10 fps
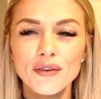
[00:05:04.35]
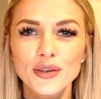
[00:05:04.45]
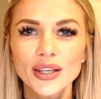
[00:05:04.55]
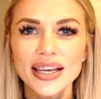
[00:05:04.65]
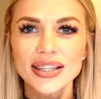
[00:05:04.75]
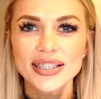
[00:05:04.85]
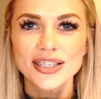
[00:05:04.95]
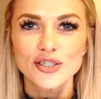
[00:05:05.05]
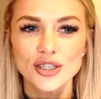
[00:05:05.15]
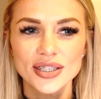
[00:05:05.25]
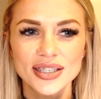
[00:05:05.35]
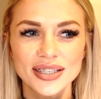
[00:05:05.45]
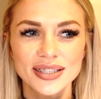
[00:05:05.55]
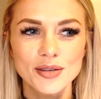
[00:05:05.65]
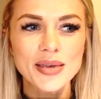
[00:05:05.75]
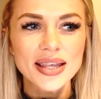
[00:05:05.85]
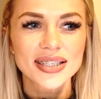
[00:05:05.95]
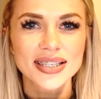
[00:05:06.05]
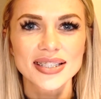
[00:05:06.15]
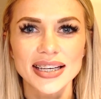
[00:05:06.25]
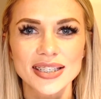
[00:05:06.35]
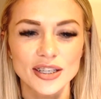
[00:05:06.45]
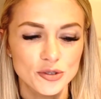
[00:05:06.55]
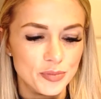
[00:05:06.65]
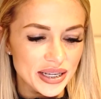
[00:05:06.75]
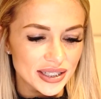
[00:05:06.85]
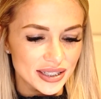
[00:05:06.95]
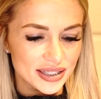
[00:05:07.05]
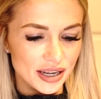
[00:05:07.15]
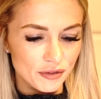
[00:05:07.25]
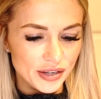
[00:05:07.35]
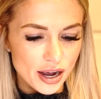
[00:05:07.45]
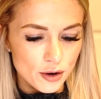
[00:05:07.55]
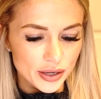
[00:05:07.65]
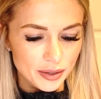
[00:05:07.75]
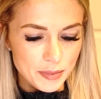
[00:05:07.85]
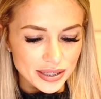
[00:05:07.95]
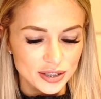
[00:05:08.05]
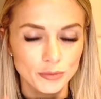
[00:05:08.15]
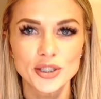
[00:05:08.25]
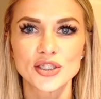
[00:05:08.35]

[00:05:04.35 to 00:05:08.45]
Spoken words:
feel like this is just, to me, this is like such basic stuff now, and it makes so much